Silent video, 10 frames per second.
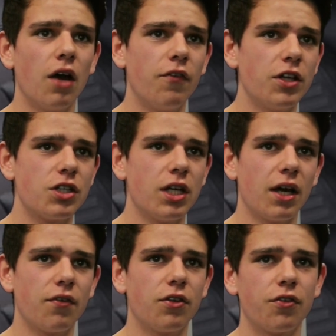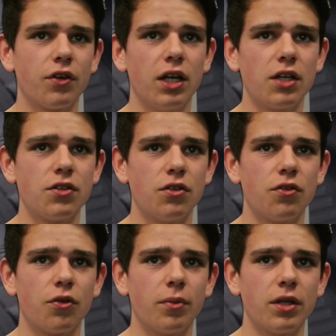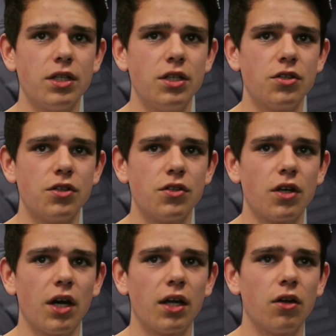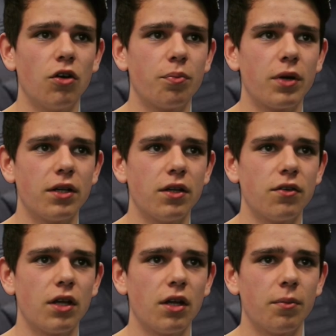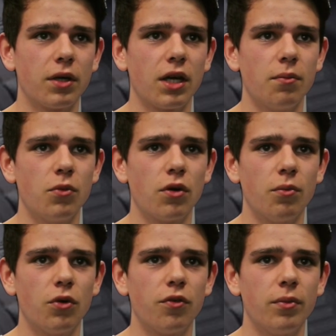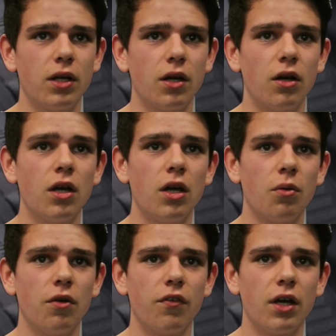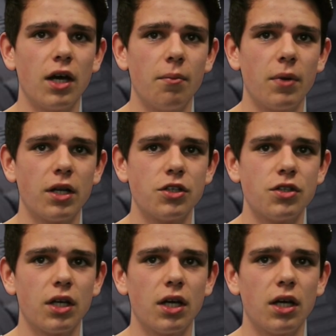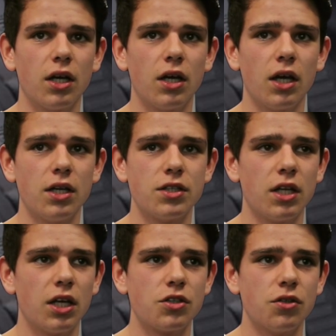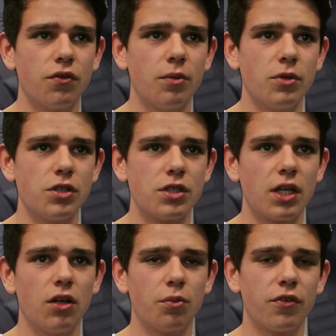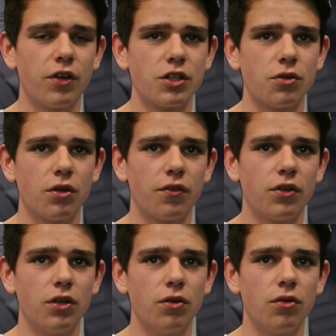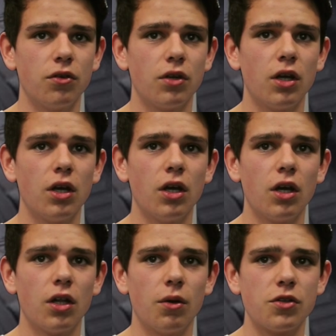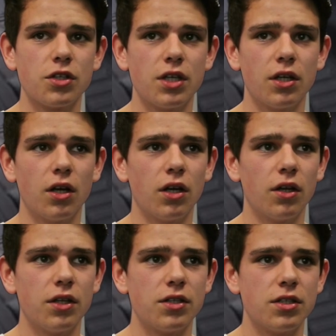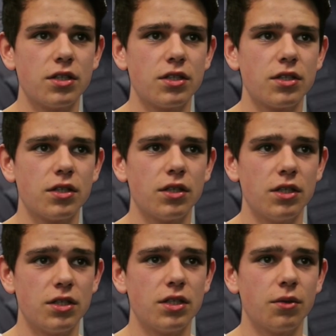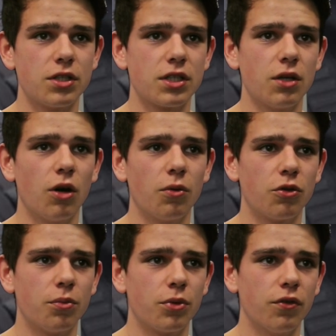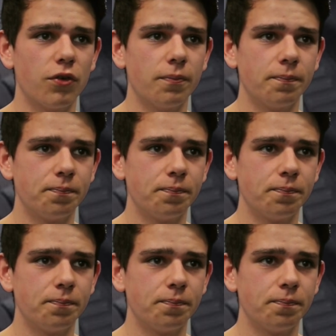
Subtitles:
Eventually, after 3 lessons from my teachers, I had a lot of practice and I became more and more familiar with it and managed to get a selection of images that looked professional enough to use. Though as I said earlier, this is still a skill I want to improve on.